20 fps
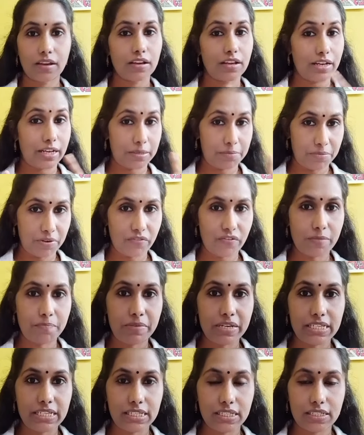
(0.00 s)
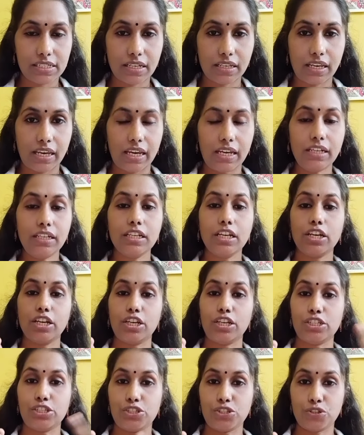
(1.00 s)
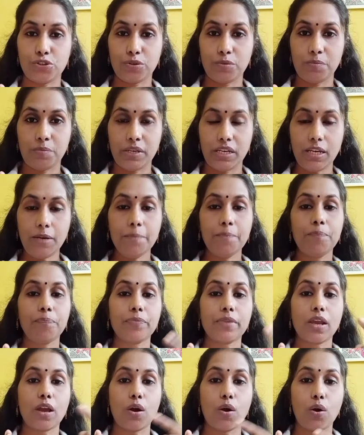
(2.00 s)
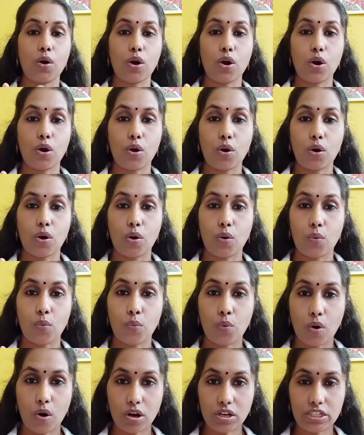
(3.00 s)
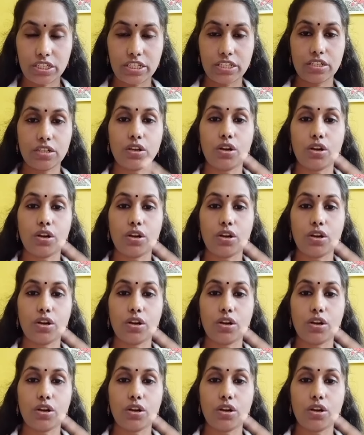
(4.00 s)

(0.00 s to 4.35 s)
Let me repeat it again. It should be what,